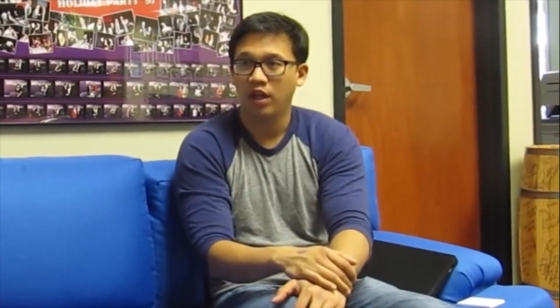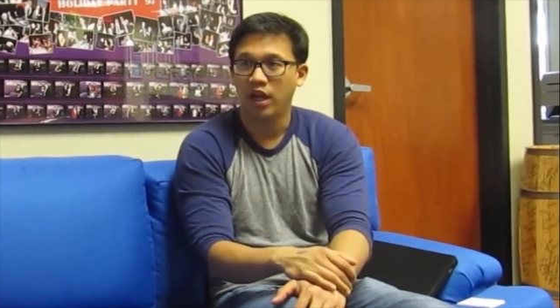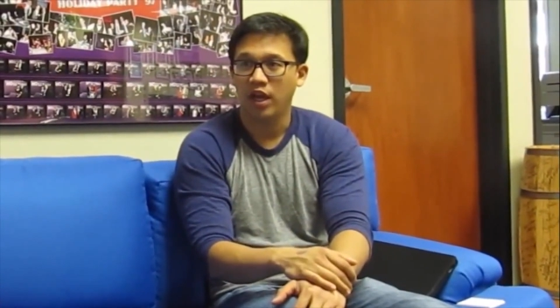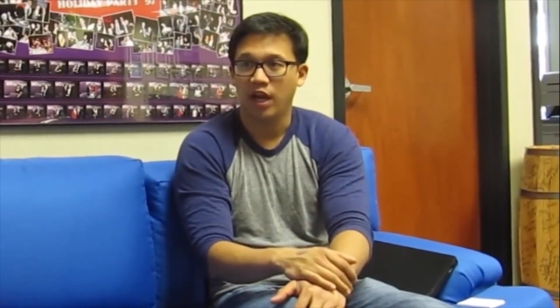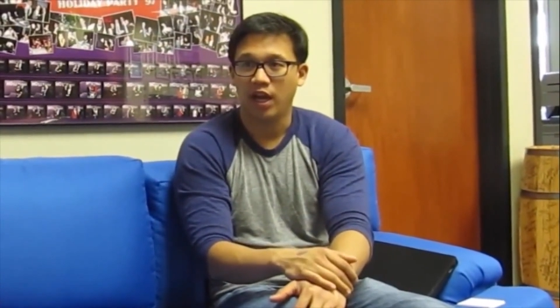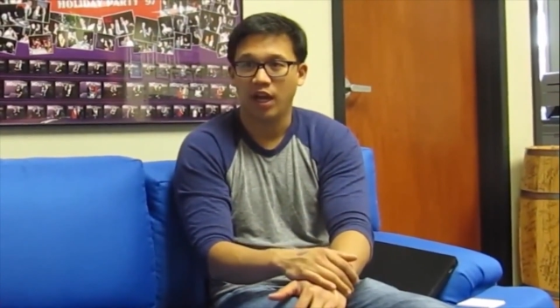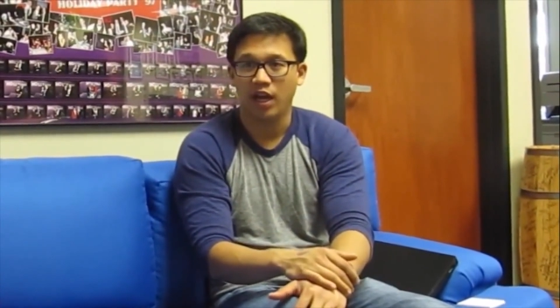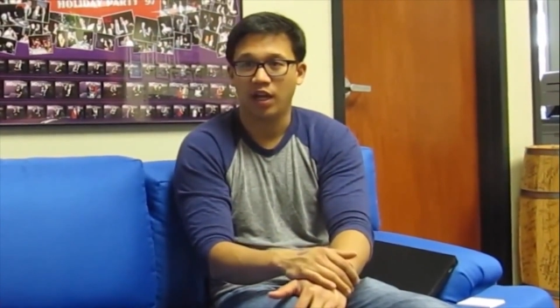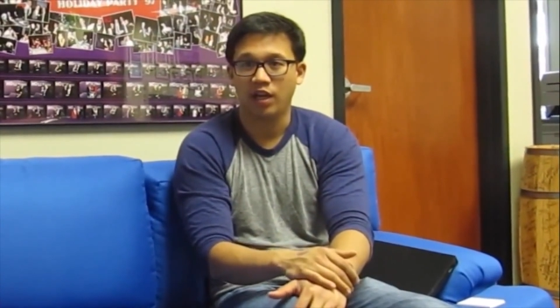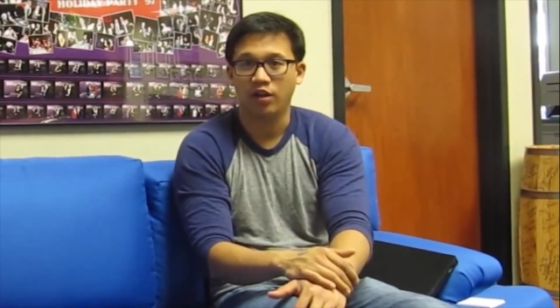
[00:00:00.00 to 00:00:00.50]

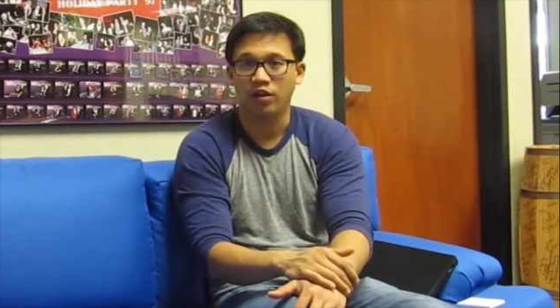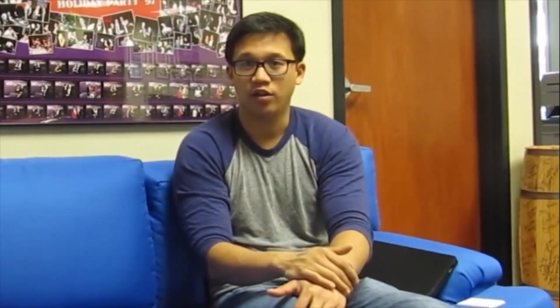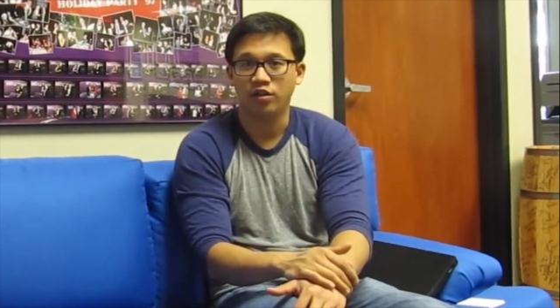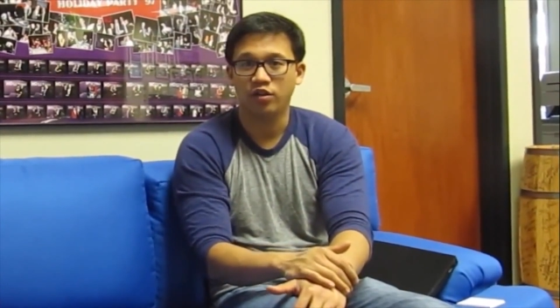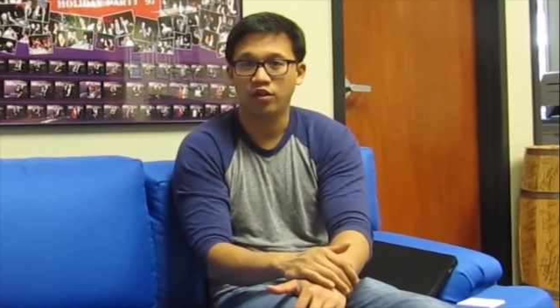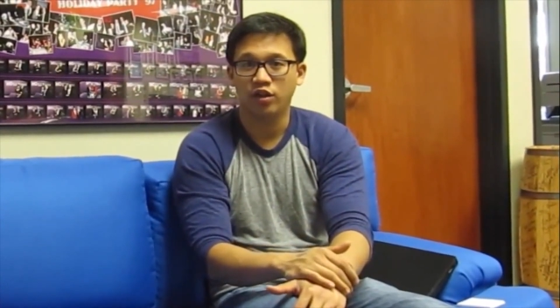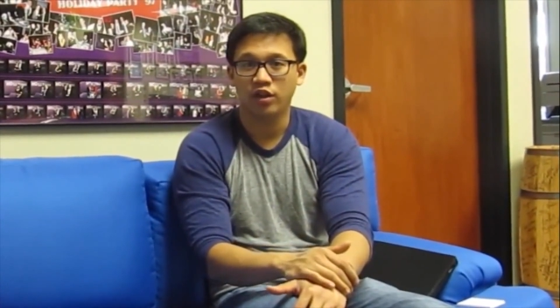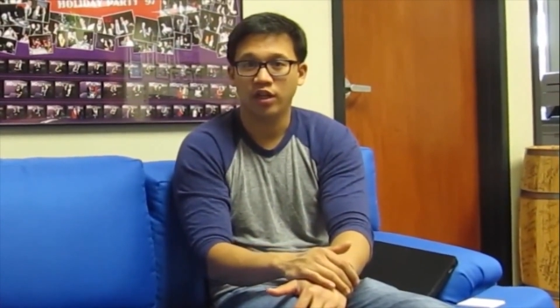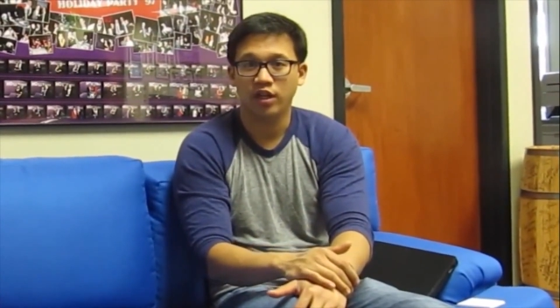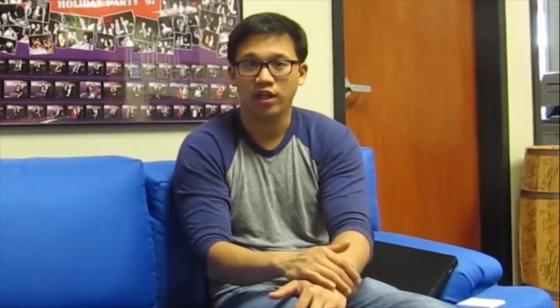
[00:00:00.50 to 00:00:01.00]
and
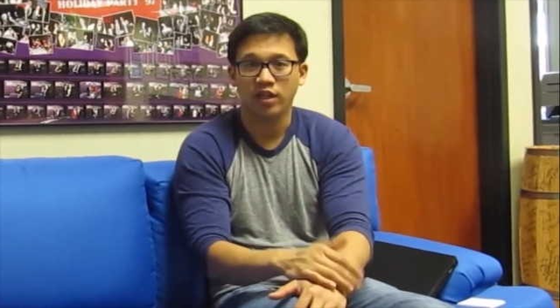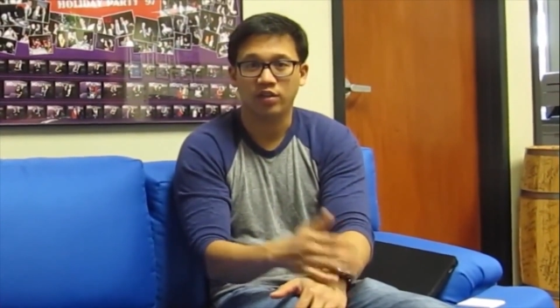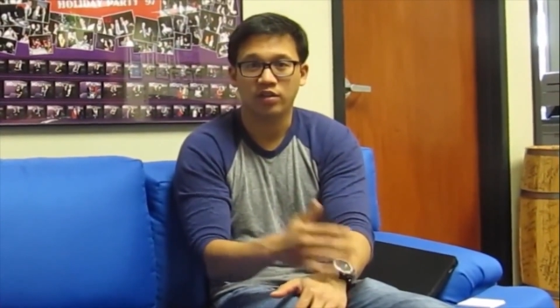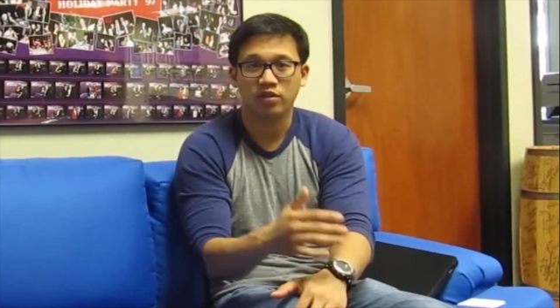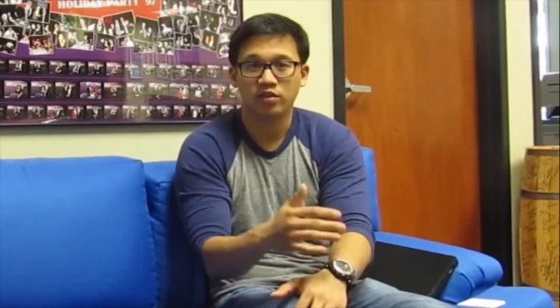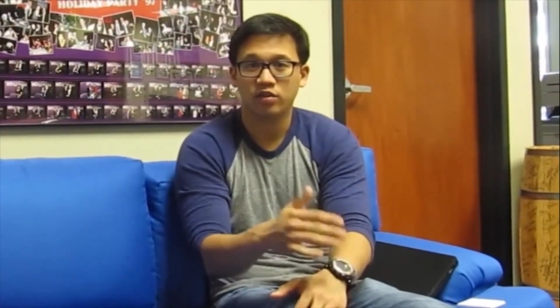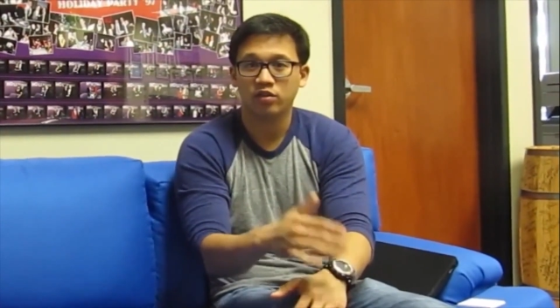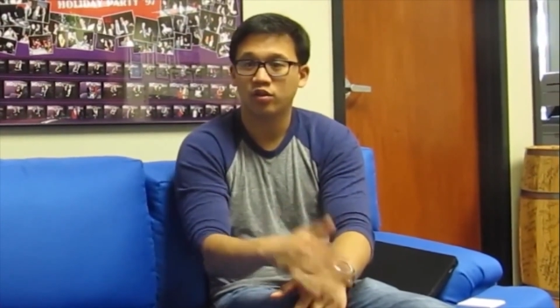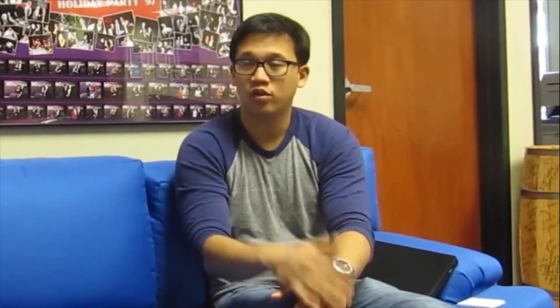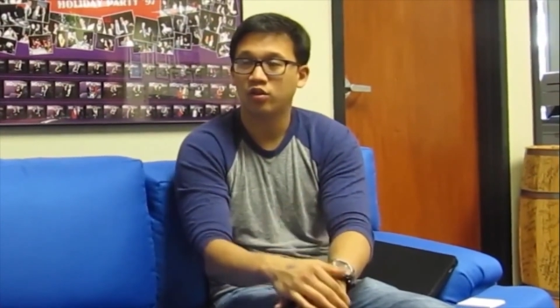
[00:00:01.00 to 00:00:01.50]

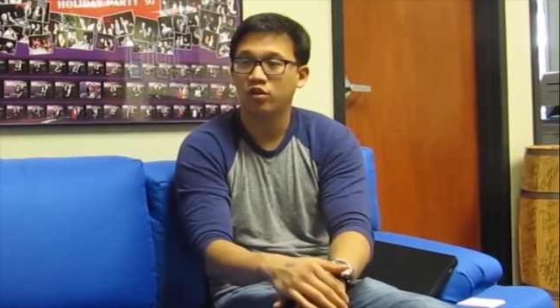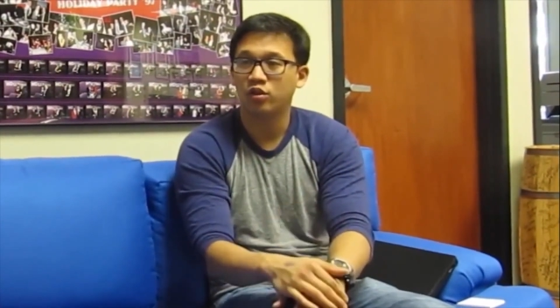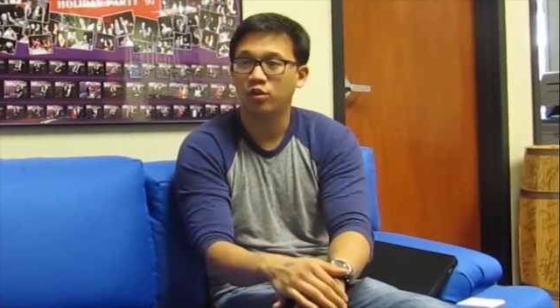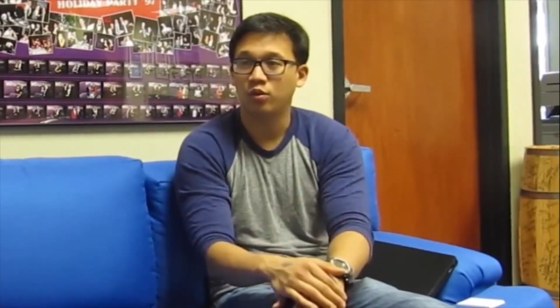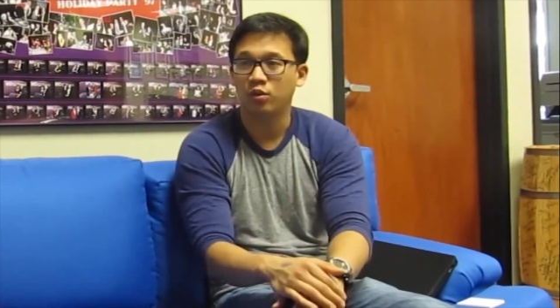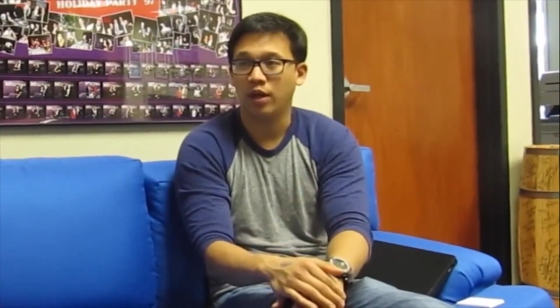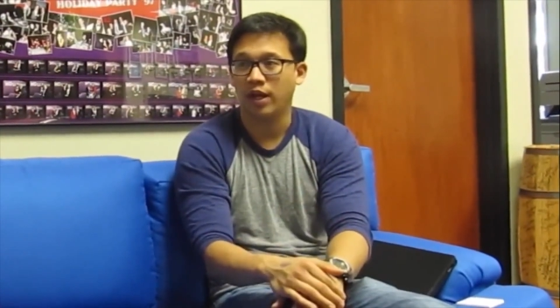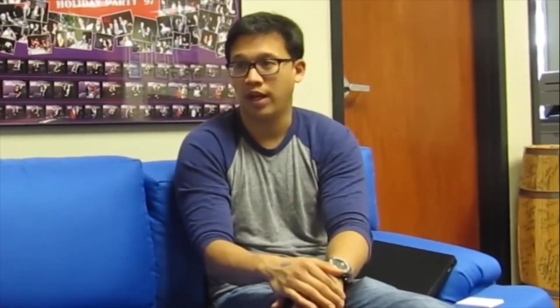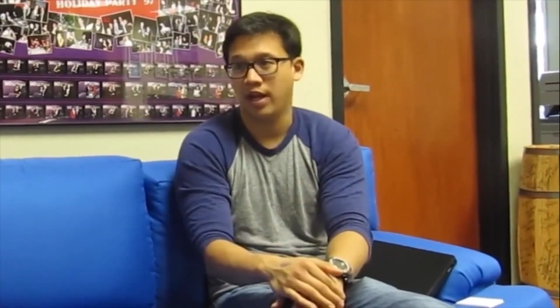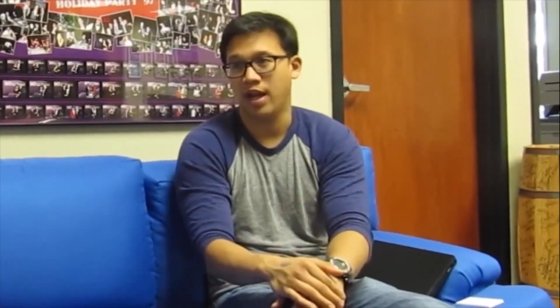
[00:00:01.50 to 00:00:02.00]
it's
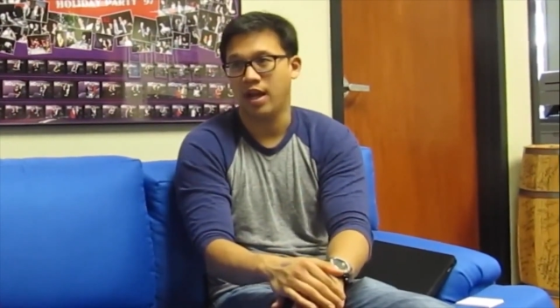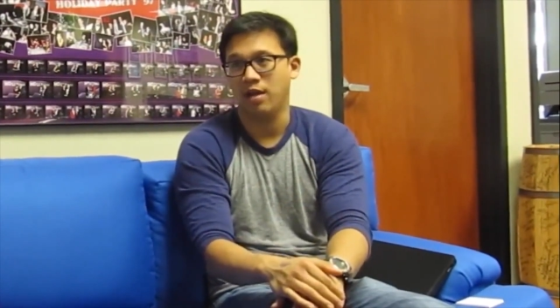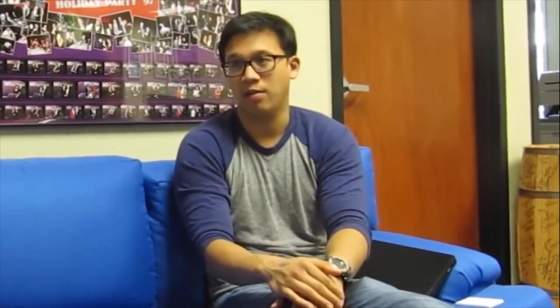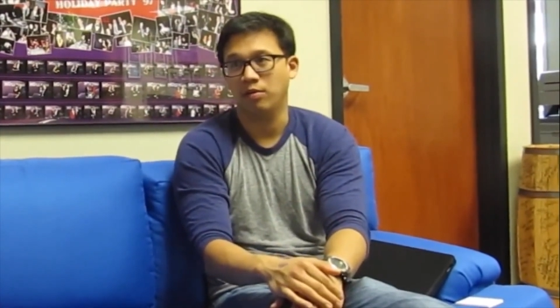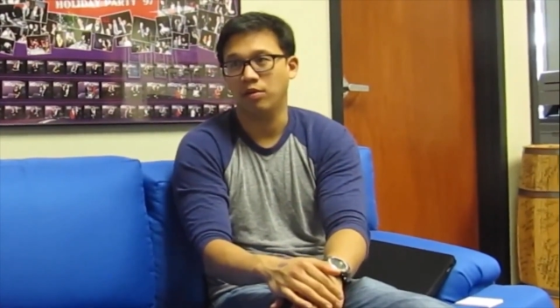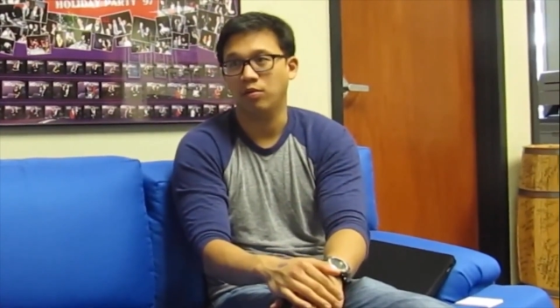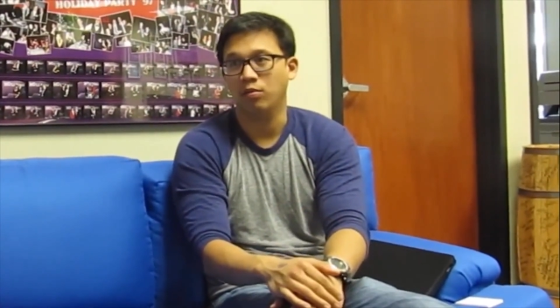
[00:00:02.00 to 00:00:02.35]
2 a.m.